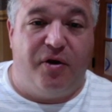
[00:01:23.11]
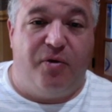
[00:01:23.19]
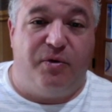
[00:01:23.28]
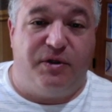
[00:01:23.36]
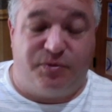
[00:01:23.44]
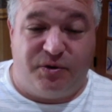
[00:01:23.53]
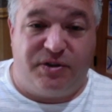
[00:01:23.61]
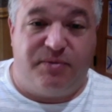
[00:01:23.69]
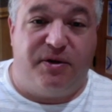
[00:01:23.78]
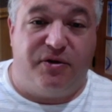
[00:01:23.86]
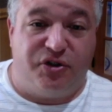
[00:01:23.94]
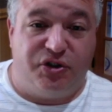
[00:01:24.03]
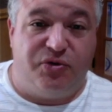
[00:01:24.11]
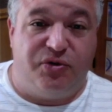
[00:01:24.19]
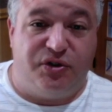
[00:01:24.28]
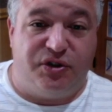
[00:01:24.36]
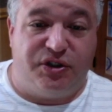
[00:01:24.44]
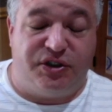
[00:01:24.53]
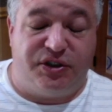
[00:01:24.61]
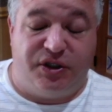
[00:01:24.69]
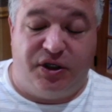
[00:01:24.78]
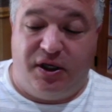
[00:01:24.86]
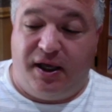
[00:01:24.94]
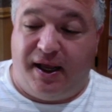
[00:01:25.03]
with, with some other students
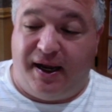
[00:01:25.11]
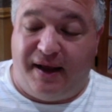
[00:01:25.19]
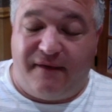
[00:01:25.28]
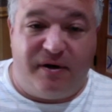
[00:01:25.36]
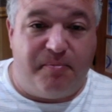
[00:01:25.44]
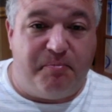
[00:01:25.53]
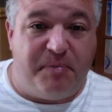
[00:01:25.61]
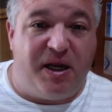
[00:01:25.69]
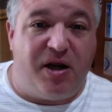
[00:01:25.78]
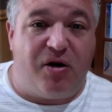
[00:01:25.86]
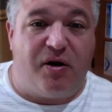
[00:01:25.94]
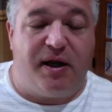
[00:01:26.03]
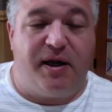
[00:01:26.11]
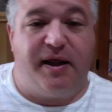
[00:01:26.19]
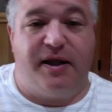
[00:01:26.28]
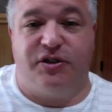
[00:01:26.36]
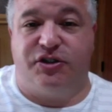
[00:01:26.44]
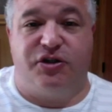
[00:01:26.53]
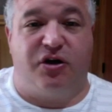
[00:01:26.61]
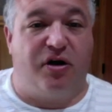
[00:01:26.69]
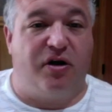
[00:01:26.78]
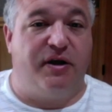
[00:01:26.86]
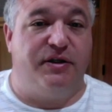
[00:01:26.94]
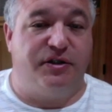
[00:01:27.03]
and having a beer and, and just
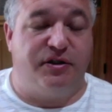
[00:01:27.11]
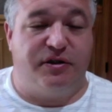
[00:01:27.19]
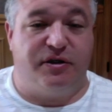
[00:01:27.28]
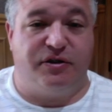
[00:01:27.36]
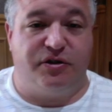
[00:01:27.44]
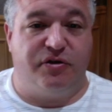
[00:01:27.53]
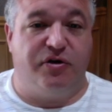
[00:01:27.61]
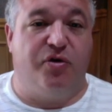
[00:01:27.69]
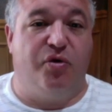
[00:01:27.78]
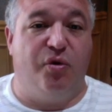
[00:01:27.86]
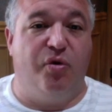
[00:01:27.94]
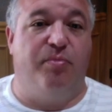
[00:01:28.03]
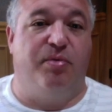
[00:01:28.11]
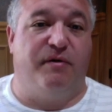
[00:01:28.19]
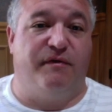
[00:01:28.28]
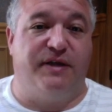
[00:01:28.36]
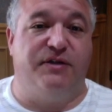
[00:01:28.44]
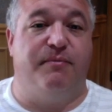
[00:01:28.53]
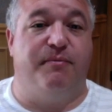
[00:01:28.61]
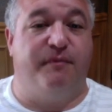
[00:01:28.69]
talking to the to the cool professor.